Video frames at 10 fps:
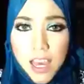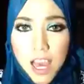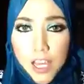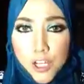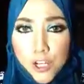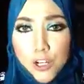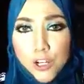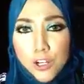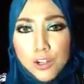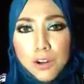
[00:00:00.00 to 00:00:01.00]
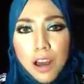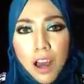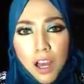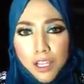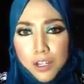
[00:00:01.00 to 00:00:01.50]
Yeah,
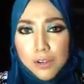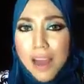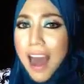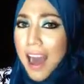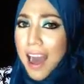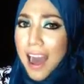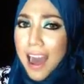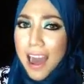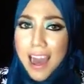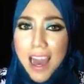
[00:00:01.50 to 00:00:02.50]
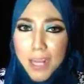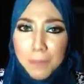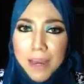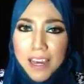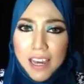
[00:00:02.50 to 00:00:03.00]
you wrecked
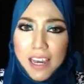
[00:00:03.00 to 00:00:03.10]
me.